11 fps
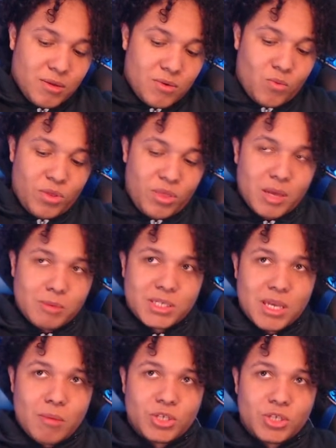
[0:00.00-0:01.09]
With the
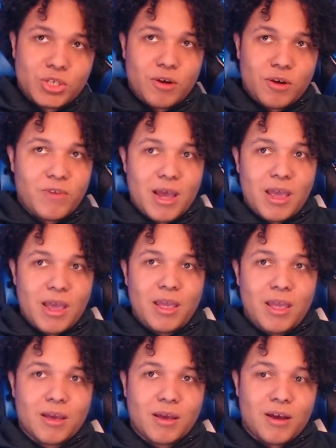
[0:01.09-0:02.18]
exception of like